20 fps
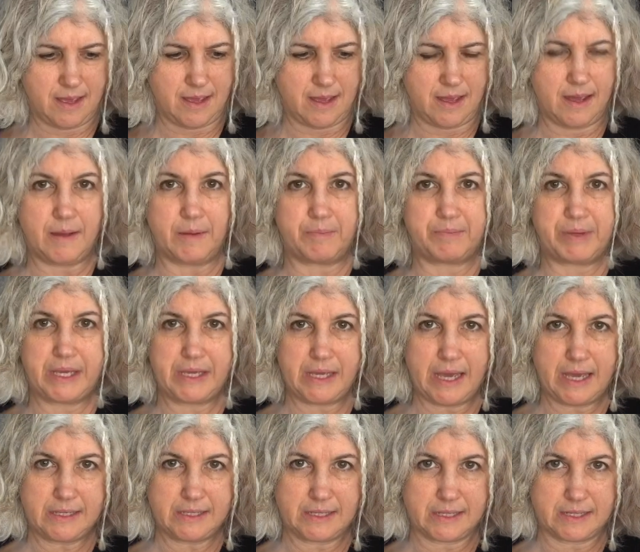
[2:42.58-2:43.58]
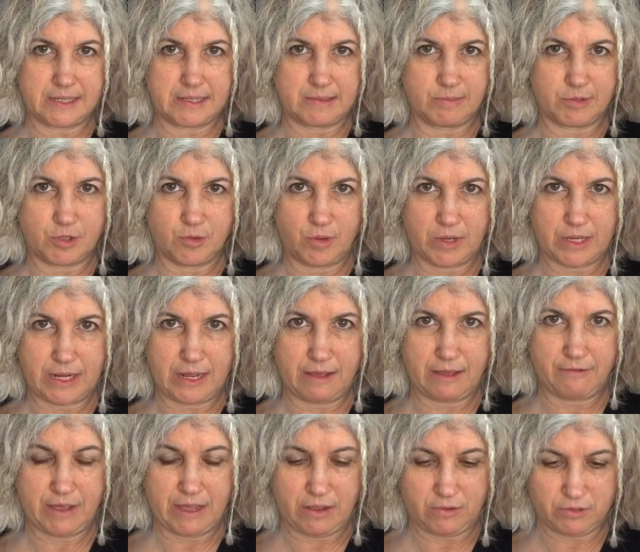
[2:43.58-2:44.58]
a PA system so I can have
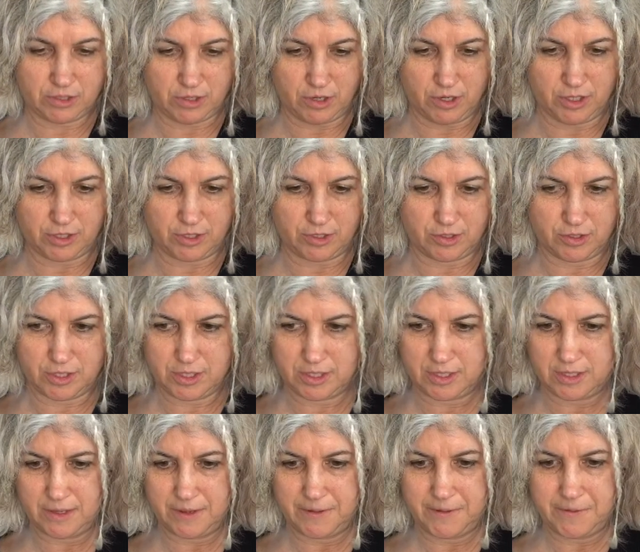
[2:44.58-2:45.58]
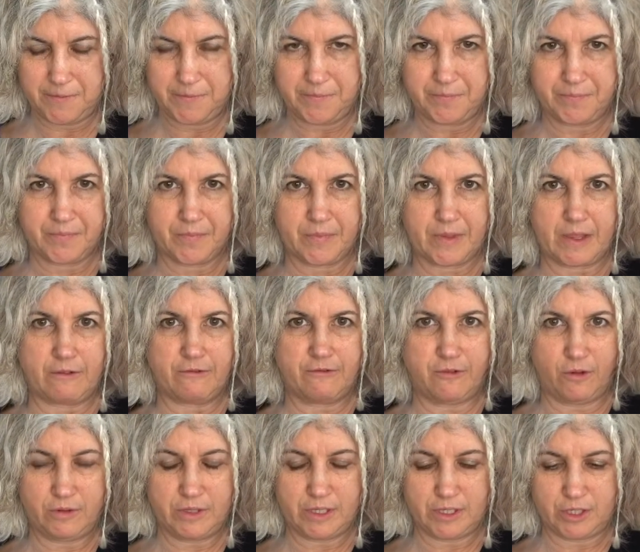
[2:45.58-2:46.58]
house concerts, a
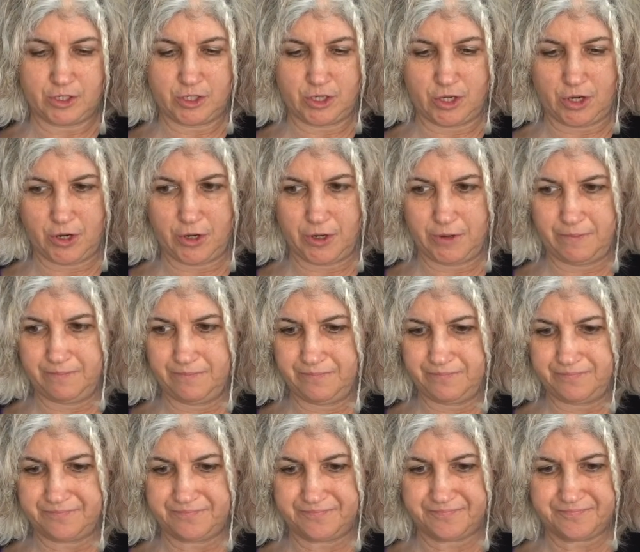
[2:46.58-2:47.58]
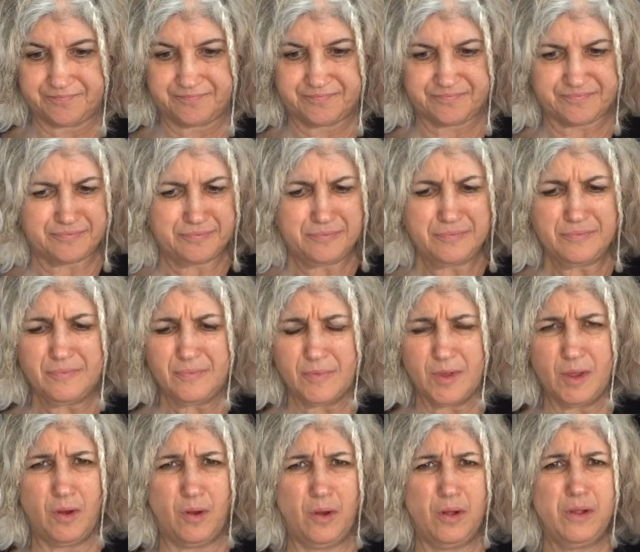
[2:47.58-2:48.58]
folding guitar,
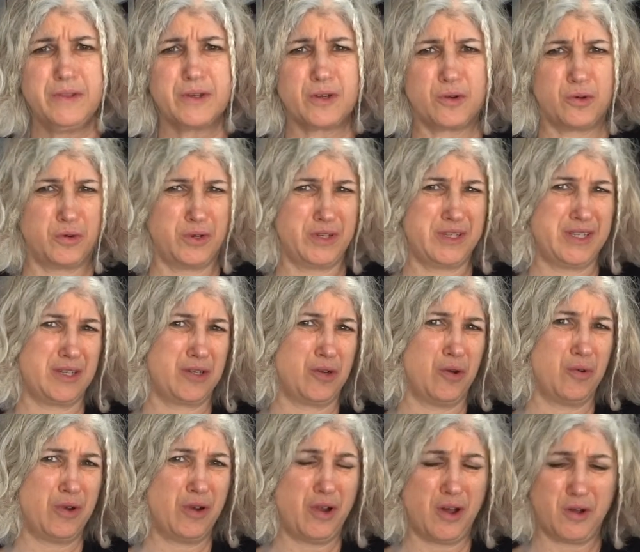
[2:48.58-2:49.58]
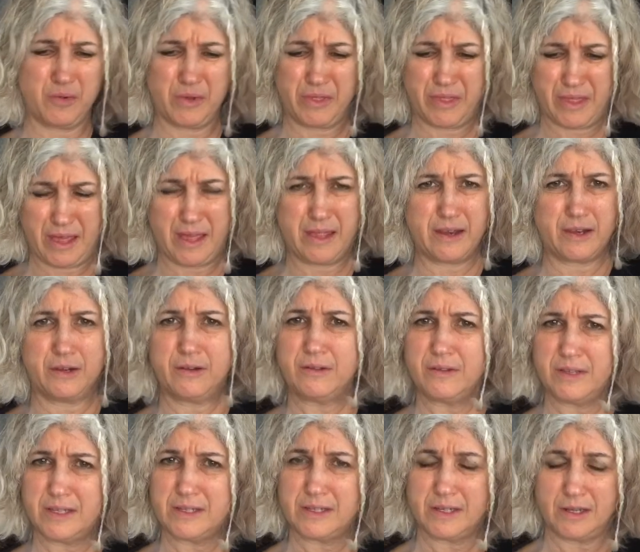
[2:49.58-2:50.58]
all the cords that go along with that. You know,
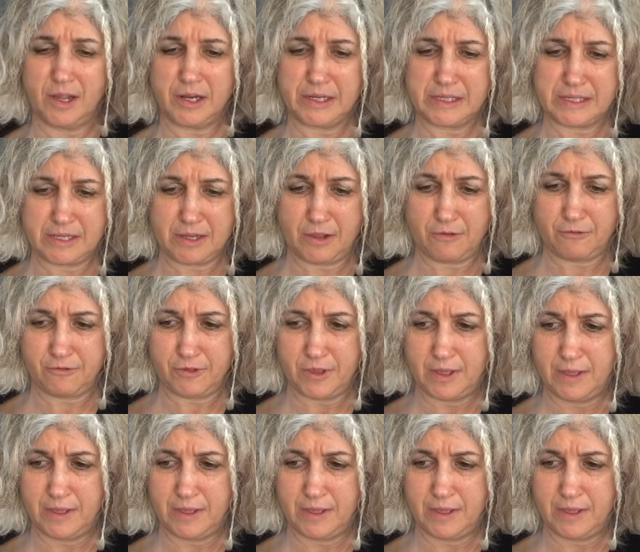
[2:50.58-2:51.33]
that's a lot of stuff.